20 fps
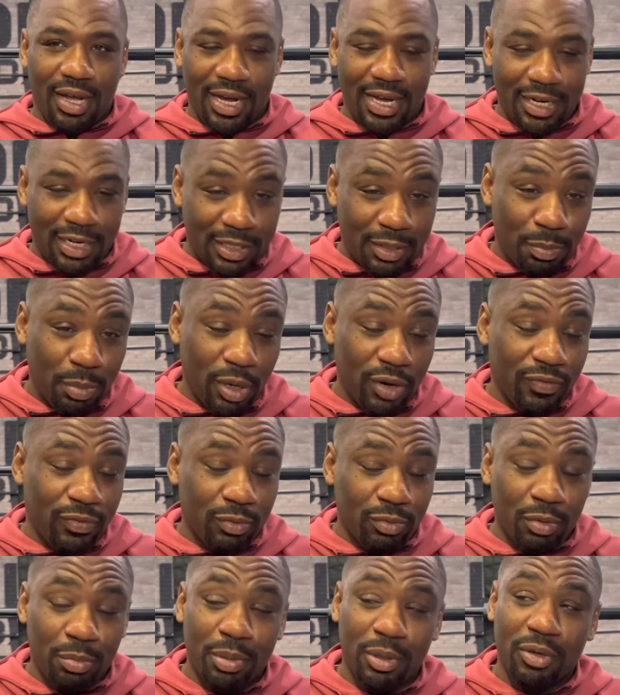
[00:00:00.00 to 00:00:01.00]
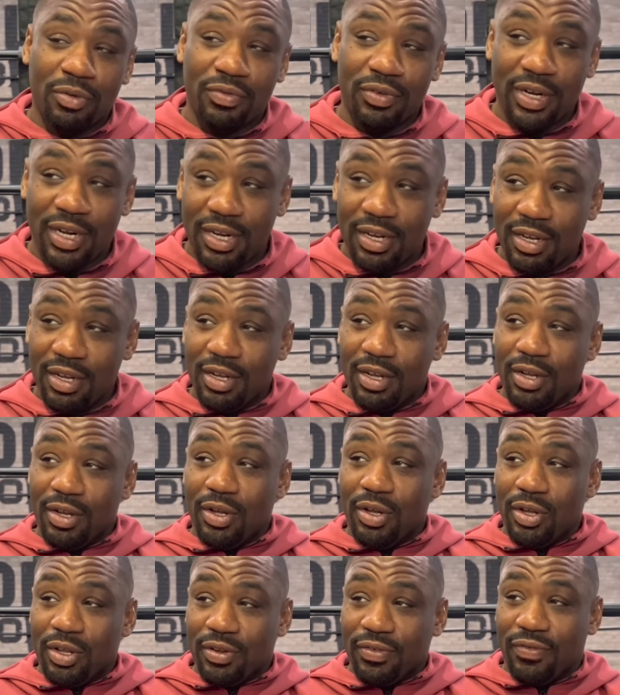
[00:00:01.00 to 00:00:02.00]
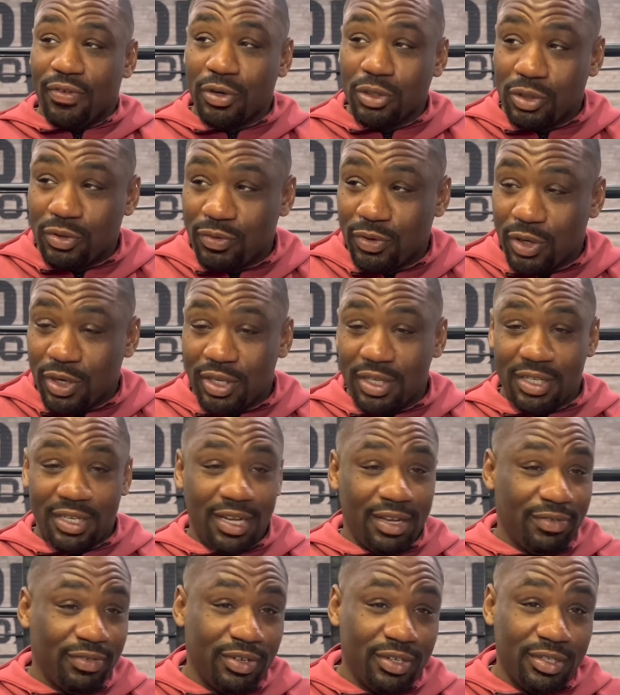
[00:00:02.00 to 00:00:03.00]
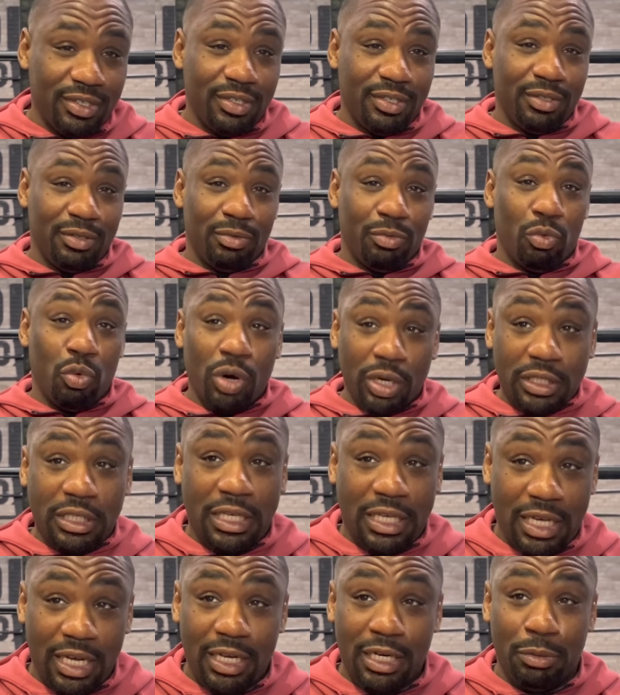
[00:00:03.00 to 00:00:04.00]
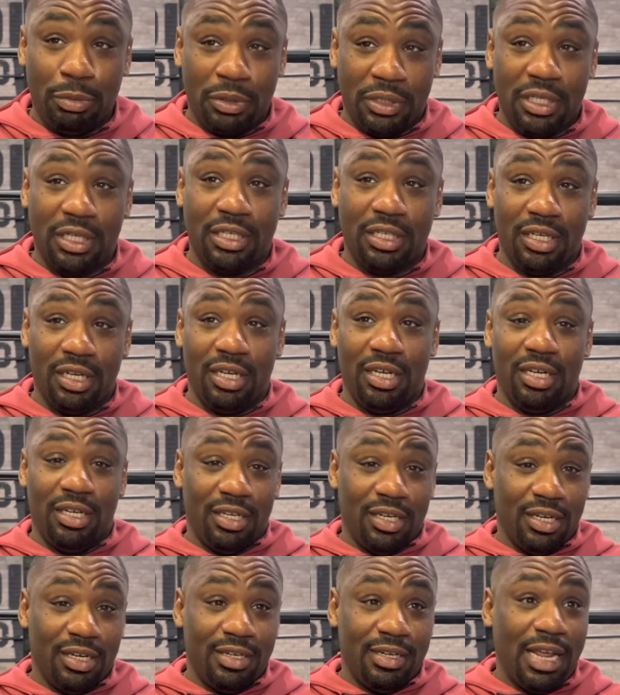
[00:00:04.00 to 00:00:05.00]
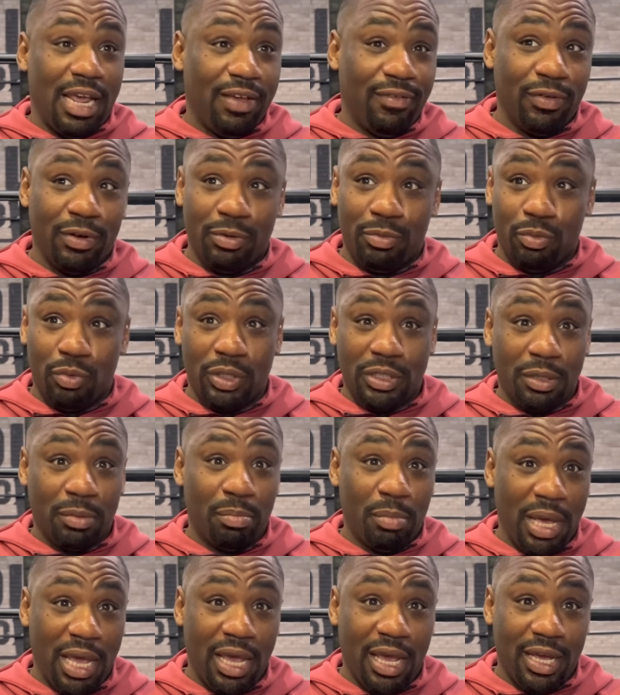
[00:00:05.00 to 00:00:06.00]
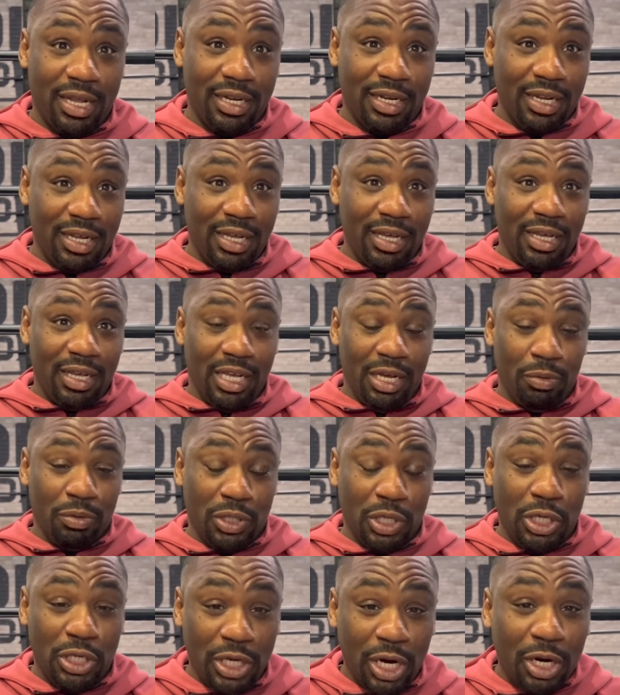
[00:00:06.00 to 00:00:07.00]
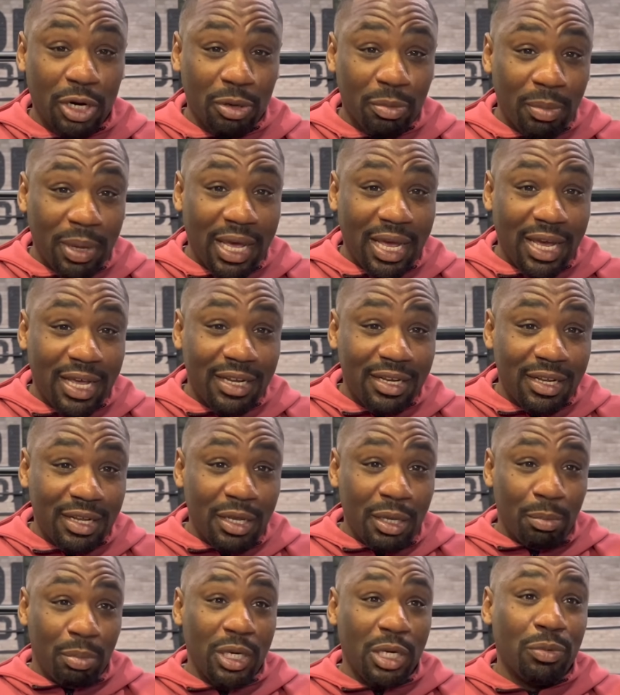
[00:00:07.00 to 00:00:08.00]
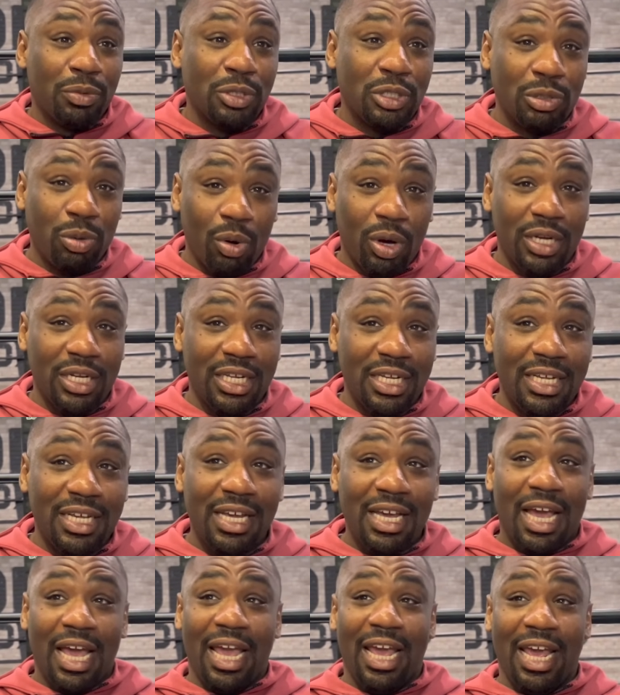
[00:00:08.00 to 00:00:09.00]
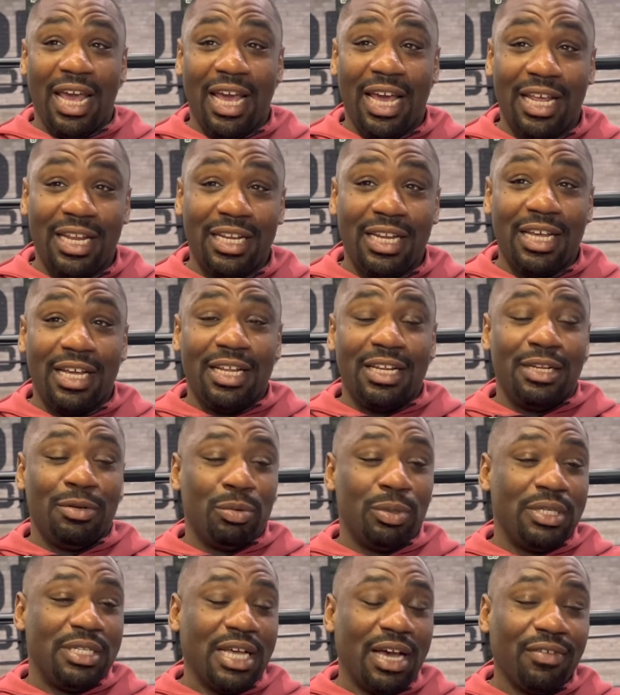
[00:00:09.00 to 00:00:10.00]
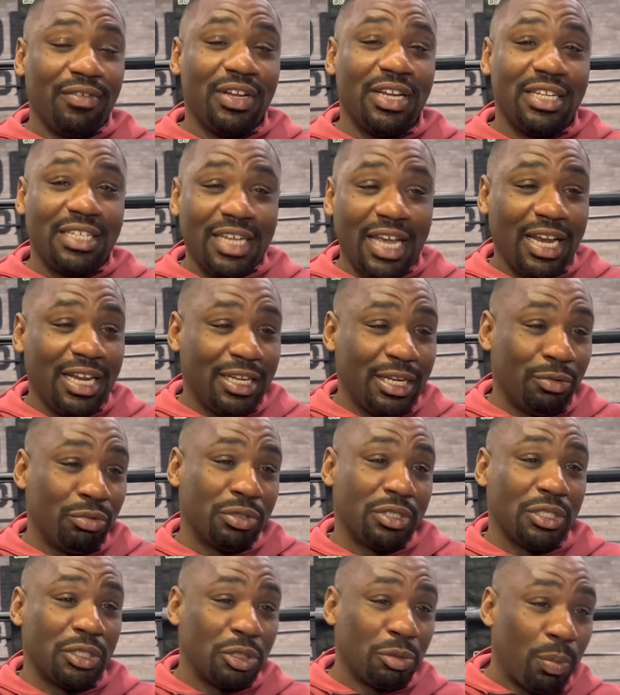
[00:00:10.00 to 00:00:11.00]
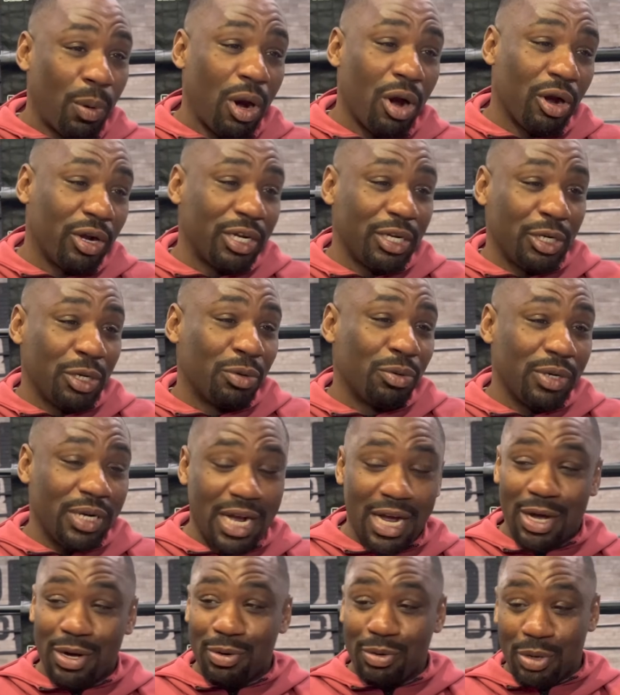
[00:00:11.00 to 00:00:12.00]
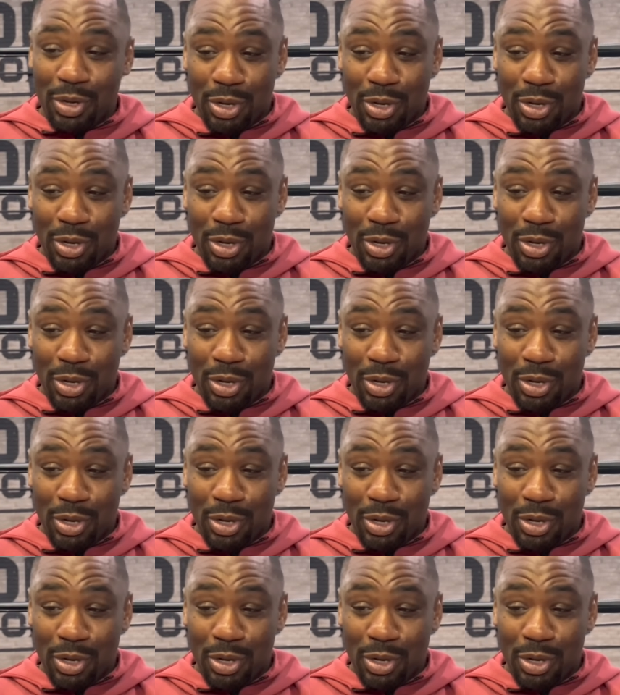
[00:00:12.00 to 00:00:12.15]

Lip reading: I got a perfect rebuttal for that. First of all, Devin was a kid. He was 16. David was a man. He was a younger man, but he was 20. And what Devin and Tank did was in sparring. It don't count.